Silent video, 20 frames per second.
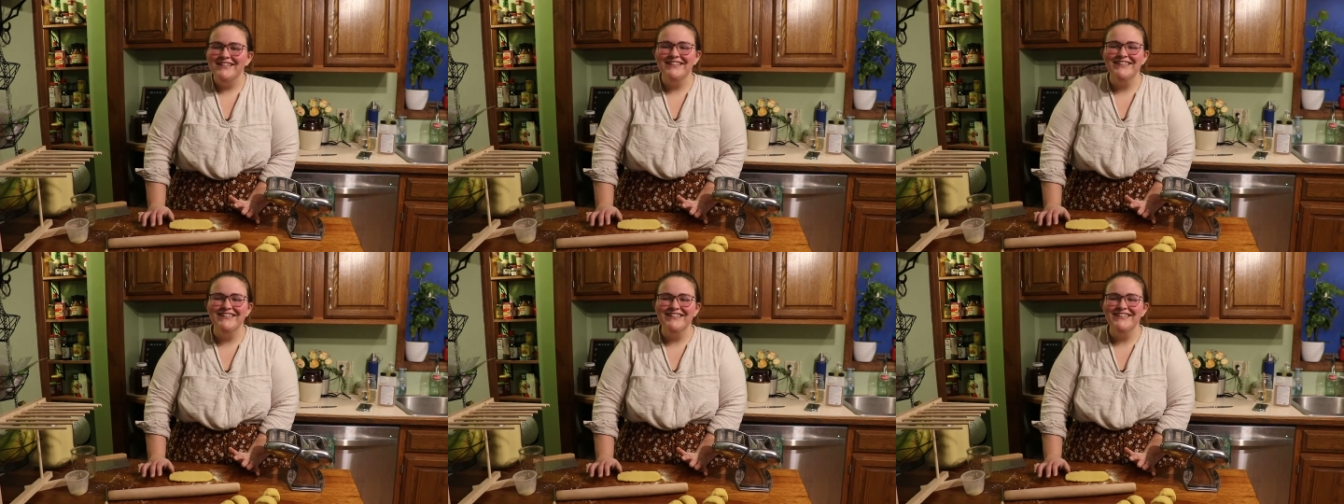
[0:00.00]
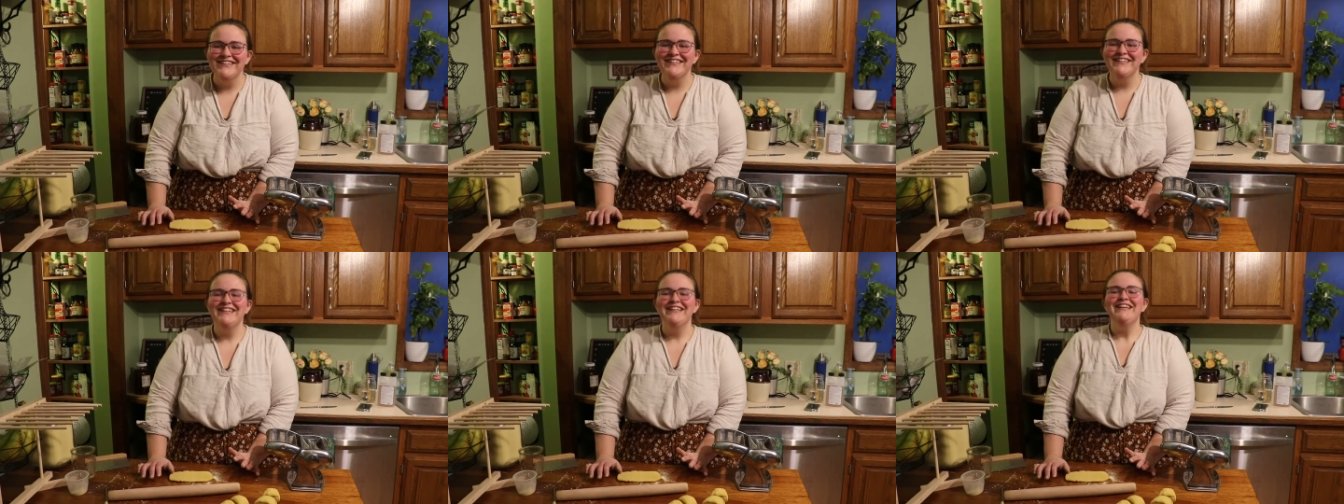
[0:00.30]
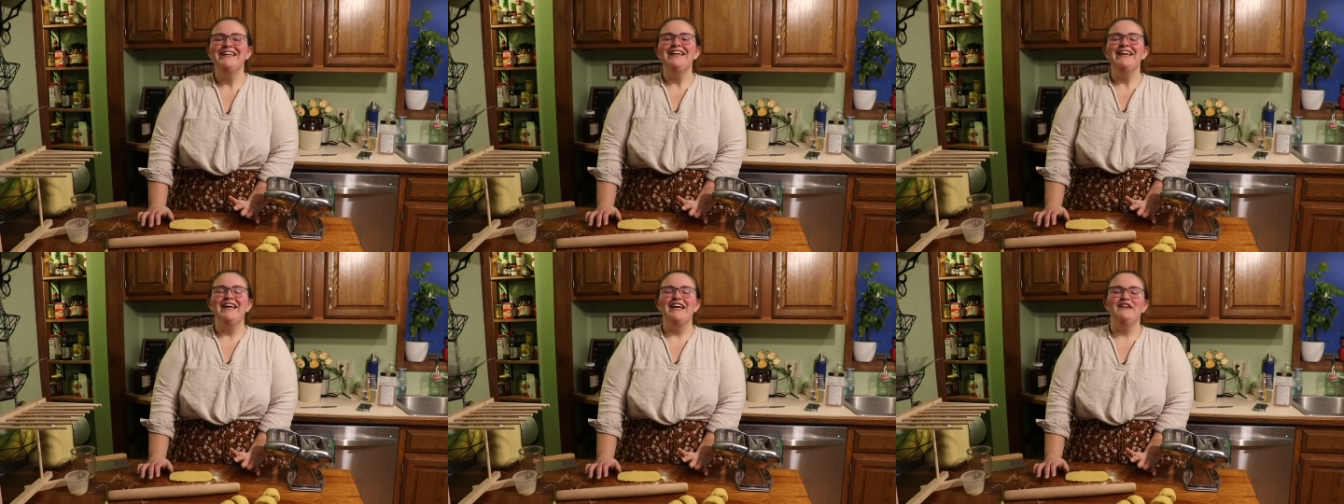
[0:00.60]

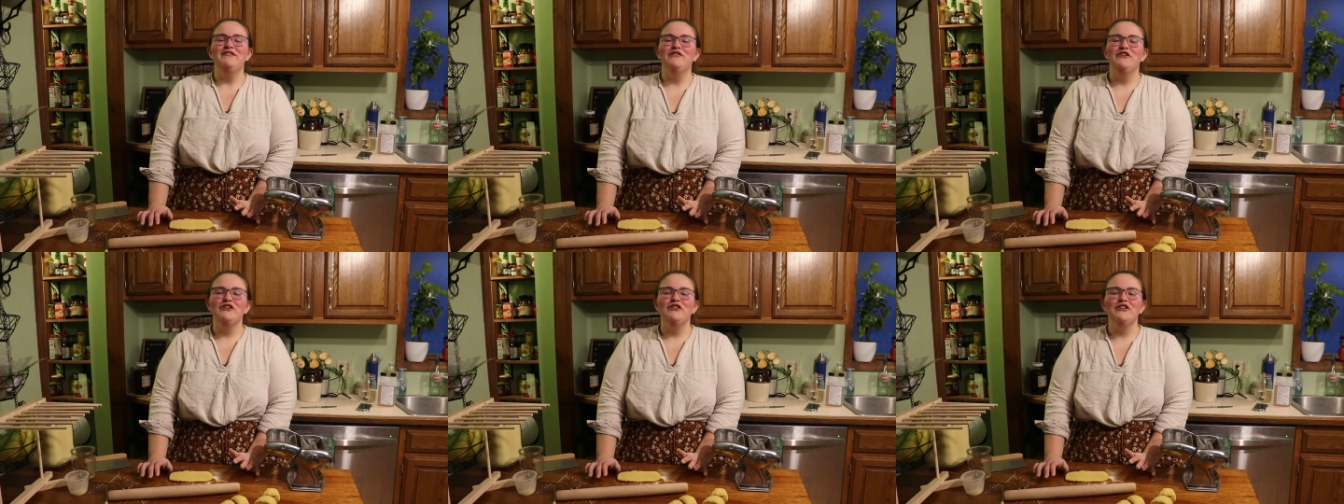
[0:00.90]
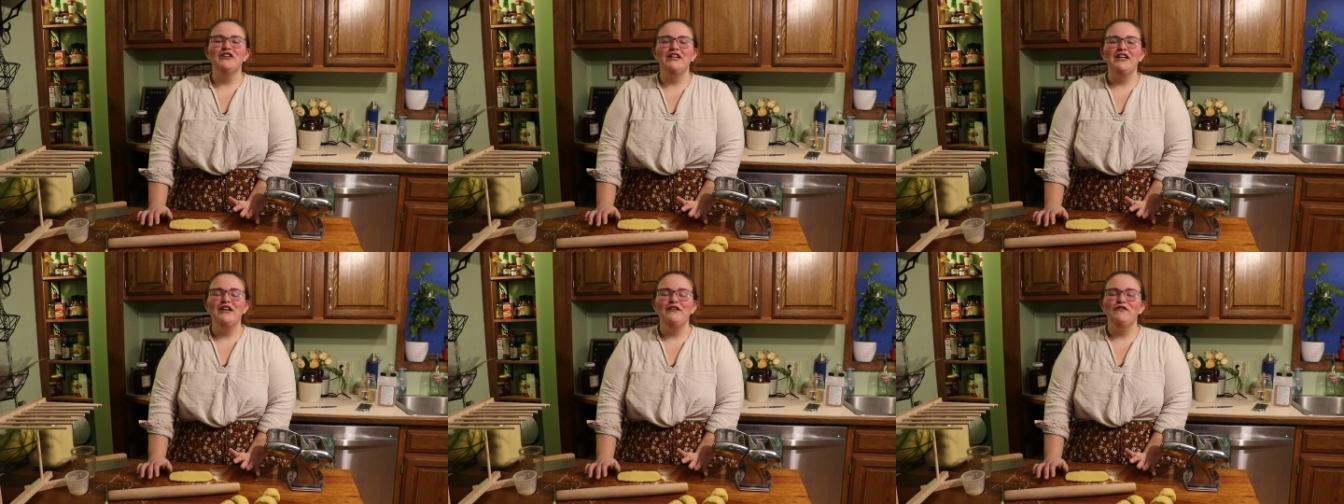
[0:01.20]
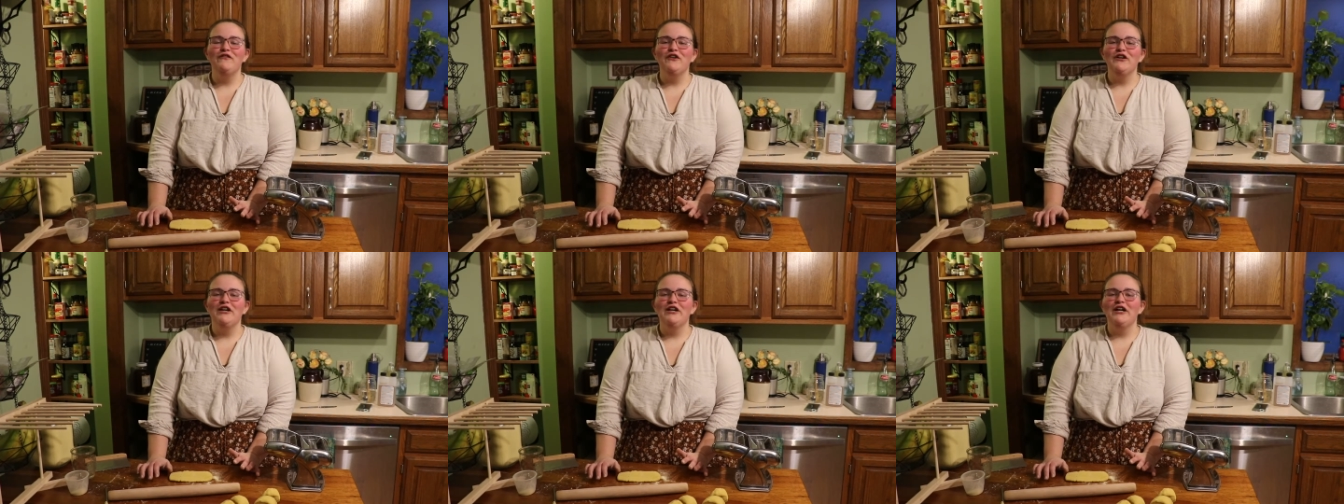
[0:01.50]
If you're looking
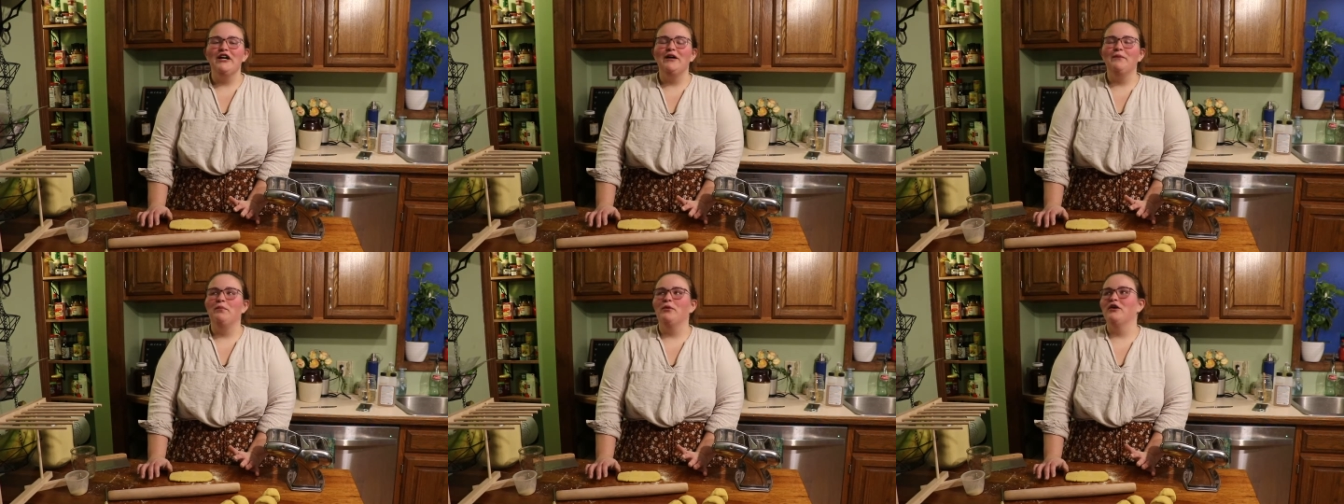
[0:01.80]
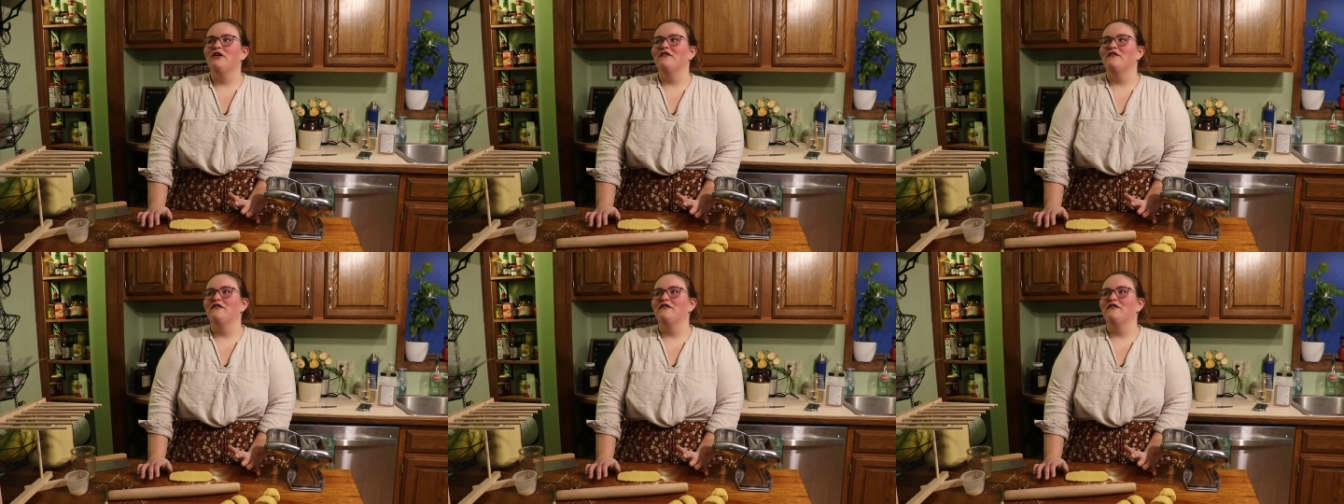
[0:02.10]
for a